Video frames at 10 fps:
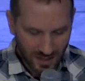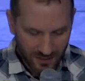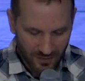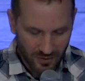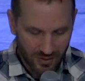
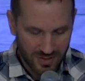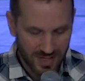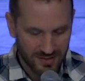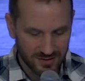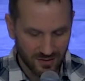the lord
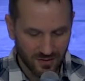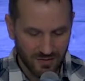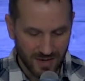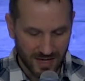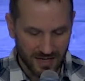god took the
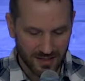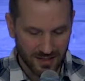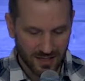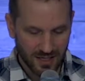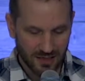man
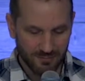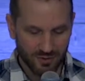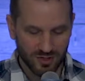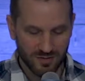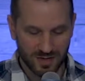and
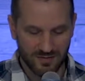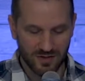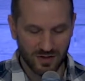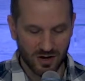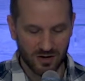put him in
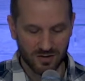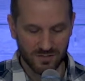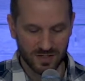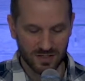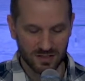the garden of
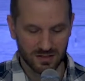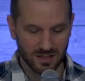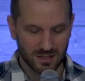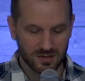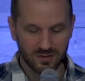eden
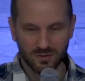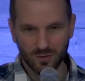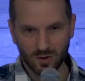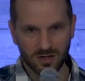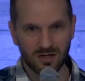to
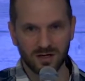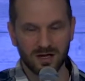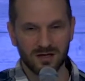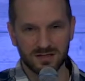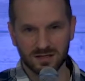work it
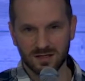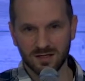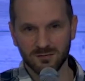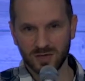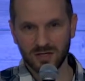and to
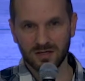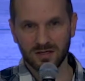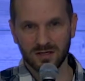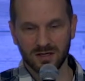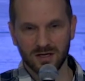keep it
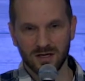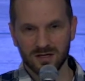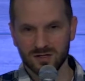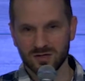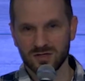
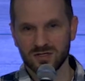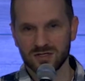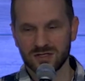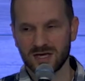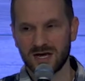and so this
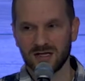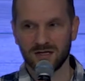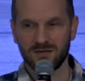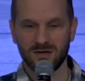is god living